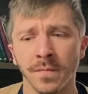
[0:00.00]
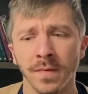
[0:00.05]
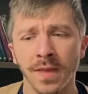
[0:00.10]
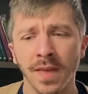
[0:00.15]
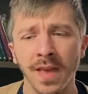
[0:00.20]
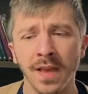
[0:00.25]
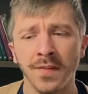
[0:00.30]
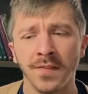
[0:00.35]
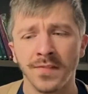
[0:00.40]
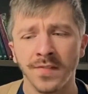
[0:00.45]

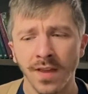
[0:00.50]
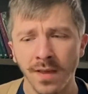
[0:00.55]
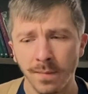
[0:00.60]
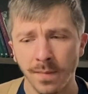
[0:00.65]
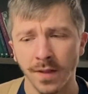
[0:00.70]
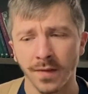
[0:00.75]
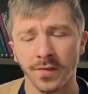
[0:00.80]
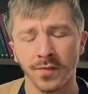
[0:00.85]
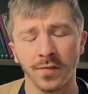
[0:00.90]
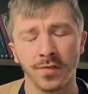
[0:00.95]

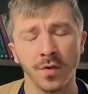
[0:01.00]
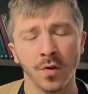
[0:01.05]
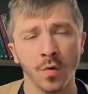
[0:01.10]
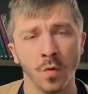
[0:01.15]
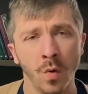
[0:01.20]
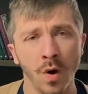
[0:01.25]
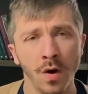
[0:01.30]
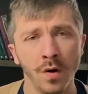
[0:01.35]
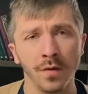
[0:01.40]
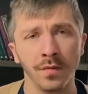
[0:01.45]
exhibits the
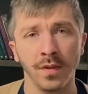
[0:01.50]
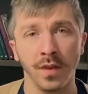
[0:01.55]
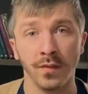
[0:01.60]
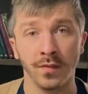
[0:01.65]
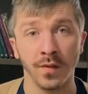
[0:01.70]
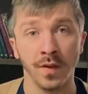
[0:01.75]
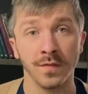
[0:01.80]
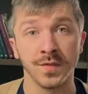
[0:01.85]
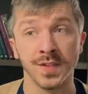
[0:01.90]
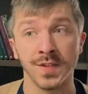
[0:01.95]
qualities
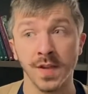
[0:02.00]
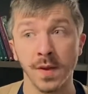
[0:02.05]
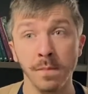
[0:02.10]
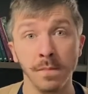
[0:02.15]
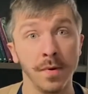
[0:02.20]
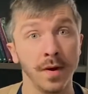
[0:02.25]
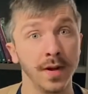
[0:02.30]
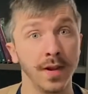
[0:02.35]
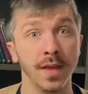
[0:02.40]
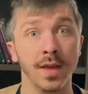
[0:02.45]
of
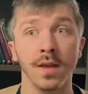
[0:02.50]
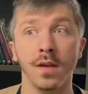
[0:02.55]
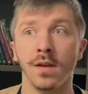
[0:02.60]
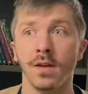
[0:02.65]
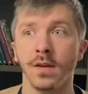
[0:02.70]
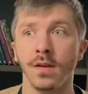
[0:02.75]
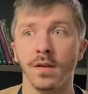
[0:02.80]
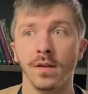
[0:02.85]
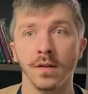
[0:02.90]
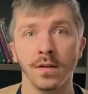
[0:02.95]
somebody
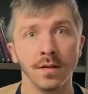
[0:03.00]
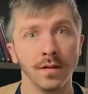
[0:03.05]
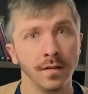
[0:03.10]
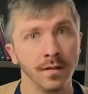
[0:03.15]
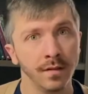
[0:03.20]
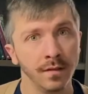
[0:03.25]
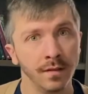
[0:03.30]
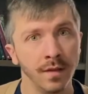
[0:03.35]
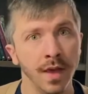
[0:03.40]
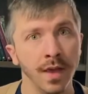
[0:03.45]

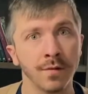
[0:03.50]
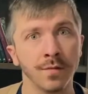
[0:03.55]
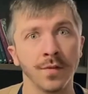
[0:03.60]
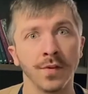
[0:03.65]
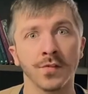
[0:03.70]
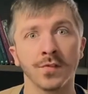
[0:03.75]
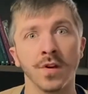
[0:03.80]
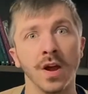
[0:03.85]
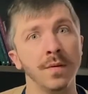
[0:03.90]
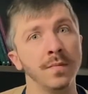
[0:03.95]
like
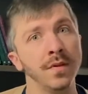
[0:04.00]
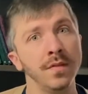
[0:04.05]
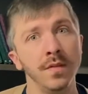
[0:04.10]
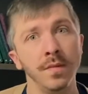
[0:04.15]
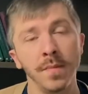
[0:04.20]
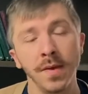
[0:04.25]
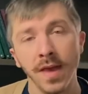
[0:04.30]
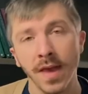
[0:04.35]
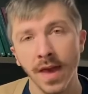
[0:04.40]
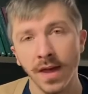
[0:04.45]
described in the
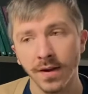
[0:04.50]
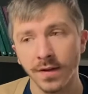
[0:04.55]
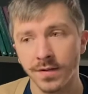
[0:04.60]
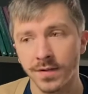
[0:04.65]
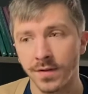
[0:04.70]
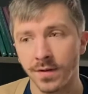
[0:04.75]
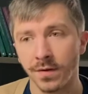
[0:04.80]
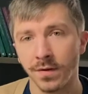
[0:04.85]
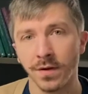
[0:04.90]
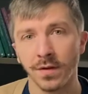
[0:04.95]

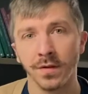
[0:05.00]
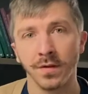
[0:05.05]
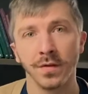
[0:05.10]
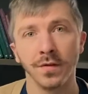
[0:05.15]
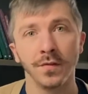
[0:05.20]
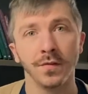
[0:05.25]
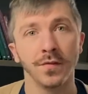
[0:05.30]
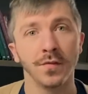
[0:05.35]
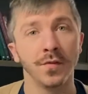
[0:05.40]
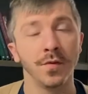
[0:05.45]
Beatitude,
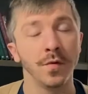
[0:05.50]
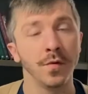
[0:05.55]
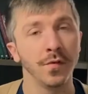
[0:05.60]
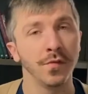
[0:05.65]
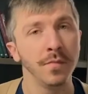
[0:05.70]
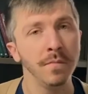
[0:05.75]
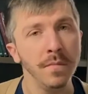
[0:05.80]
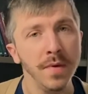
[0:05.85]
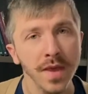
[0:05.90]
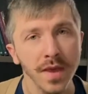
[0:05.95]
who
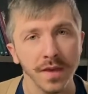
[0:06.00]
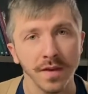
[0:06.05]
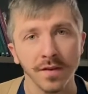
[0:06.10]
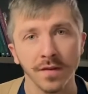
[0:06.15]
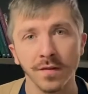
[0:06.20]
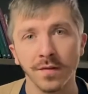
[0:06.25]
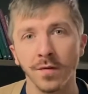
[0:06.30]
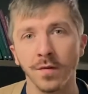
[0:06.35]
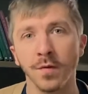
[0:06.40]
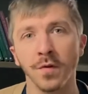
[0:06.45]
is meek,
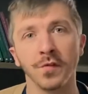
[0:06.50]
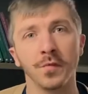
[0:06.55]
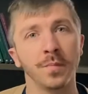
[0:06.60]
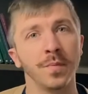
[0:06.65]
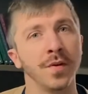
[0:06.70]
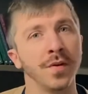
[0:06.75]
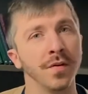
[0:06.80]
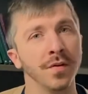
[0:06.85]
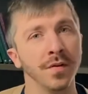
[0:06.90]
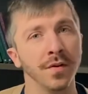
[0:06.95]
who is
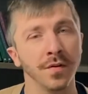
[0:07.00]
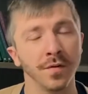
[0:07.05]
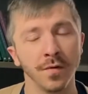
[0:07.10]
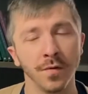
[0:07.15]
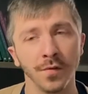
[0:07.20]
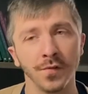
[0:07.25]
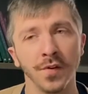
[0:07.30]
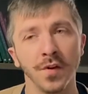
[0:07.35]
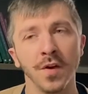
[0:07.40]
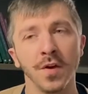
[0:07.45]
pure, or
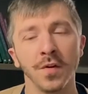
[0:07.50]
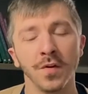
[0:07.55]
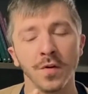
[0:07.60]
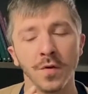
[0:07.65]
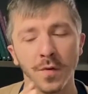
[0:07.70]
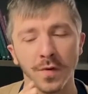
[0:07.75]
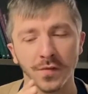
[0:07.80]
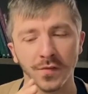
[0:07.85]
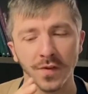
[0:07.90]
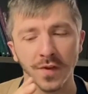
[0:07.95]

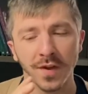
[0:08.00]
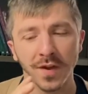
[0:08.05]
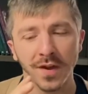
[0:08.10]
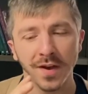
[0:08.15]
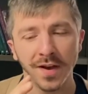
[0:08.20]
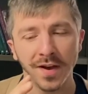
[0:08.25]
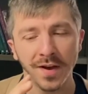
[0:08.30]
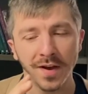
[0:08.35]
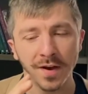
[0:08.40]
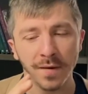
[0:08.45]
who is
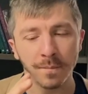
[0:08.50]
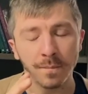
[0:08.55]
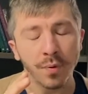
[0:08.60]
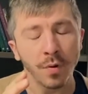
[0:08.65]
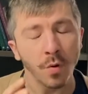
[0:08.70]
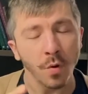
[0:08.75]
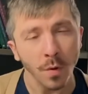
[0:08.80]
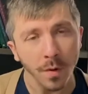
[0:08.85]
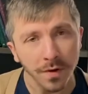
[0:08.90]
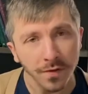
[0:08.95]

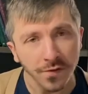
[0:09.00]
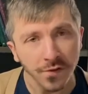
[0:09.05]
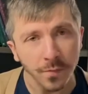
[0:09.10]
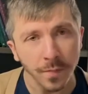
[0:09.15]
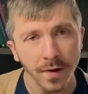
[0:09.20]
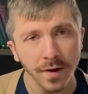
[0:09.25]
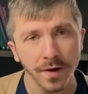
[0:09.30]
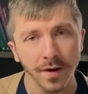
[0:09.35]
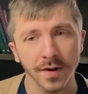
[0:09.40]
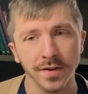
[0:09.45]
poor in
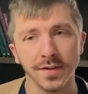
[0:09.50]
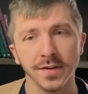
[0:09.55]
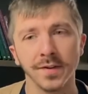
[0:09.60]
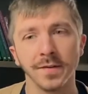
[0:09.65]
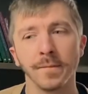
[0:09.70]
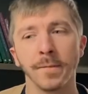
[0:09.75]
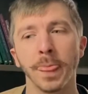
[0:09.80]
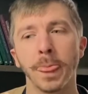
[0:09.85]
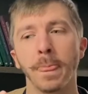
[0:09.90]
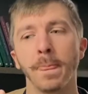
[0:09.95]
spirit,
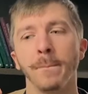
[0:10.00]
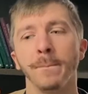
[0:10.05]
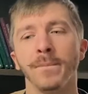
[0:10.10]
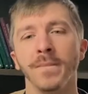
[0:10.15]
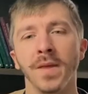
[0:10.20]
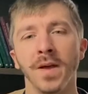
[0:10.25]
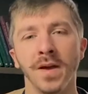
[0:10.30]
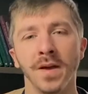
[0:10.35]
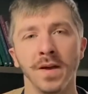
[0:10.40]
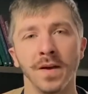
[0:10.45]

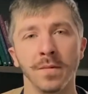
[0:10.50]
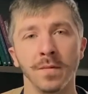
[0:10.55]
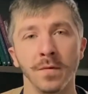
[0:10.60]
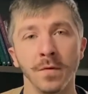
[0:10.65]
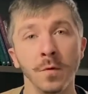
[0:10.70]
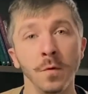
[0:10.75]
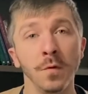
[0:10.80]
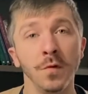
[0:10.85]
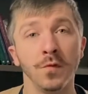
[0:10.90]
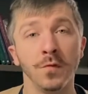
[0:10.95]

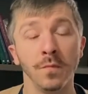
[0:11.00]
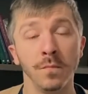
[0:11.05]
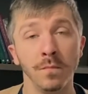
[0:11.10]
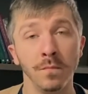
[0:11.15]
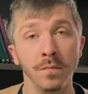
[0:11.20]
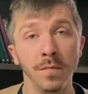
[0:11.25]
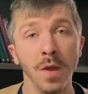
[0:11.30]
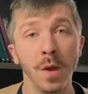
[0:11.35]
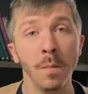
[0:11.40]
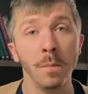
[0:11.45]
who is,
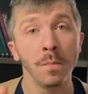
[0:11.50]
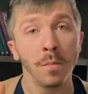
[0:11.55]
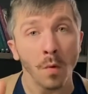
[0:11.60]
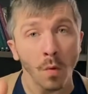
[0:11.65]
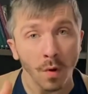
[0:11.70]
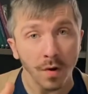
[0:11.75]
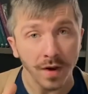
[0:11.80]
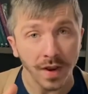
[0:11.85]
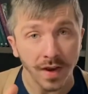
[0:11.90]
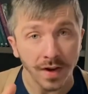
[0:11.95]
you know,
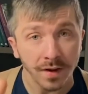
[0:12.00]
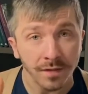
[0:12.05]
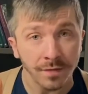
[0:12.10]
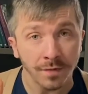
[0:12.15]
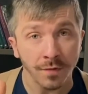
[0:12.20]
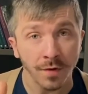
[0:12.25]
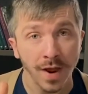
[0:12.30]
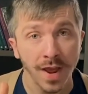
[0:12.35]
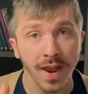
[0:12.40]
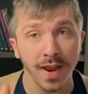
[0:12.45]
mourning,
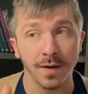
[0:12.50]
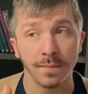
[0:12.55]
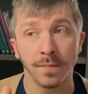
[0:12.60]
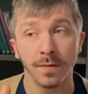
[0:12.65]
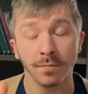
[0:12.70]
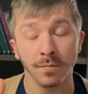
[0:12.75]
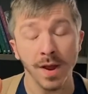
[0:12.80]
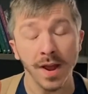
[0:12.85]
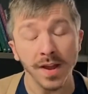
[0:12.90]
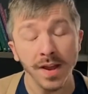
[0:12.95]
afraid,
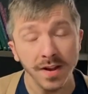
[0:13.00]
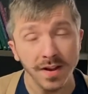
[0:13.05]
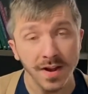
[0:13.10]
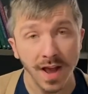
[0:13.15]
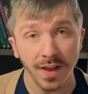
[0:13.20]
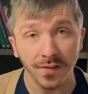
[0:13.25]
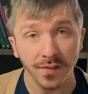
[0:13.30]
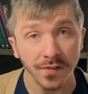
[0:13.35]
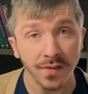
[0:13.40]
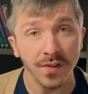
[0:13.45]
but
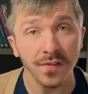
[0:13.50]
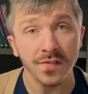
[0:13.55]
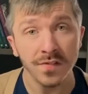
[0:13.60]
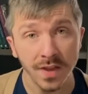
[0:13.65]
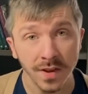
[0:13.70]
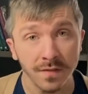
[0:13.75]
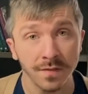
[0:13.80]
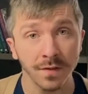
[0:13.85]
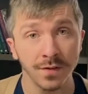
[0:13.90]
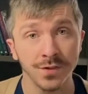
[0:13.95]
recognizes his
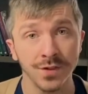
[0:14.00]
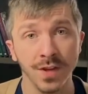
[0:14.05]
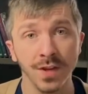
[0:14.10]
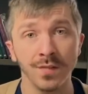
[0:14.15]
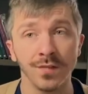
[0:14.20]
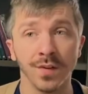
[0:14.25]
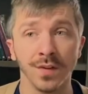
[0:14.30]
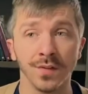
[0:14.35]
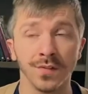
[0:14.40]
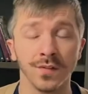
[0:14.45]
need for
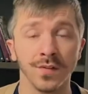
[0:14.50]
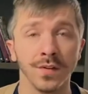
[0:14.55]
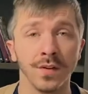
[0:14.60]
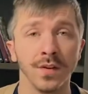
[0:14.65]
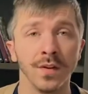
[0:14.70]
Jesus.